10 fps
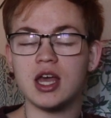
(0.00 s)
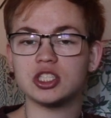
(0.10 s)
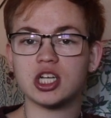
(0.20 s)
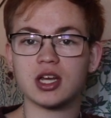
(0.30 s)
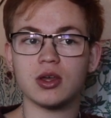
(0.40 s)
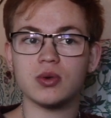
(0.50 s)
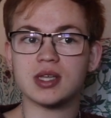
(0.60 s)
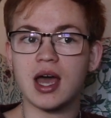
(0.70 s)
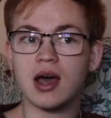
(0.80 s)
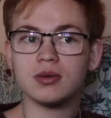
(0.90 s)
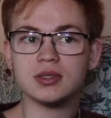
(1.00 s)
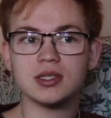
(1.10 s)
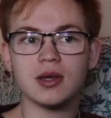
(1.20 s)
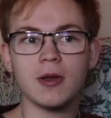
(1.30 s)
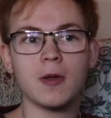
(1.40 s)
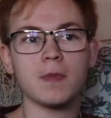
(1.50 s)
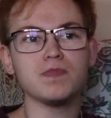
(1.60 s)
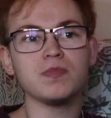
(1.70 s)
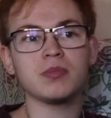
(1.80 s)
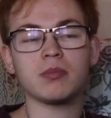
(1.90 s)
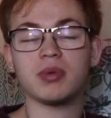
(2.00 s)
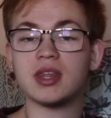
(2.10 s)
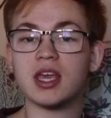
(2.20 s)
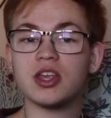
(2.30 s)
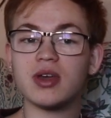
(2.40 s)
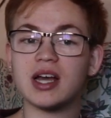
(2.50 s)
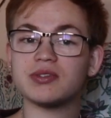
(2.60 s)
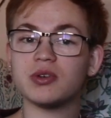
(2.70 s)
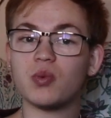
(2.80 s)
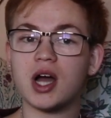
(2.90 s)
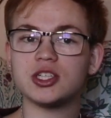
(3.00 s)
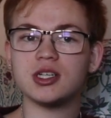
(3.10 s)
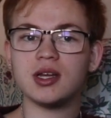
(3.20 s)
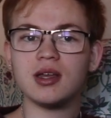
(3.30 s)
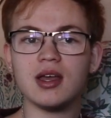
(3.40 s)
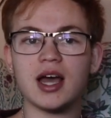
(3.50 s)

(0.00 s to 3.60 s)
check those out. But thank you guys for watching.